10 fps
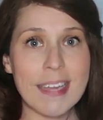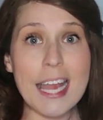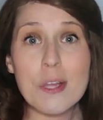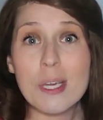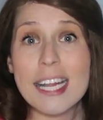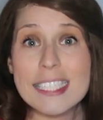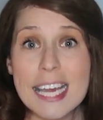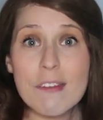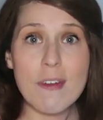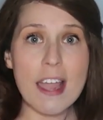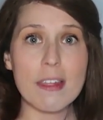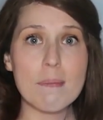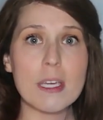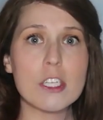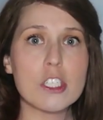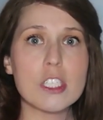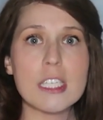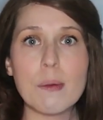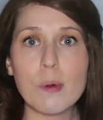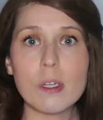And you can identify them because you'll
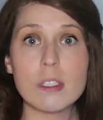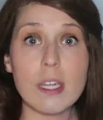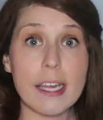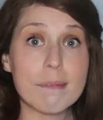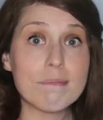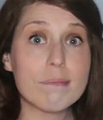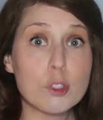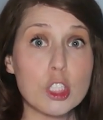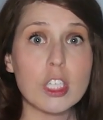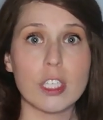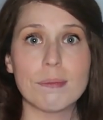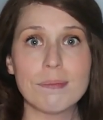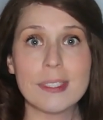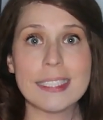see words like sugar,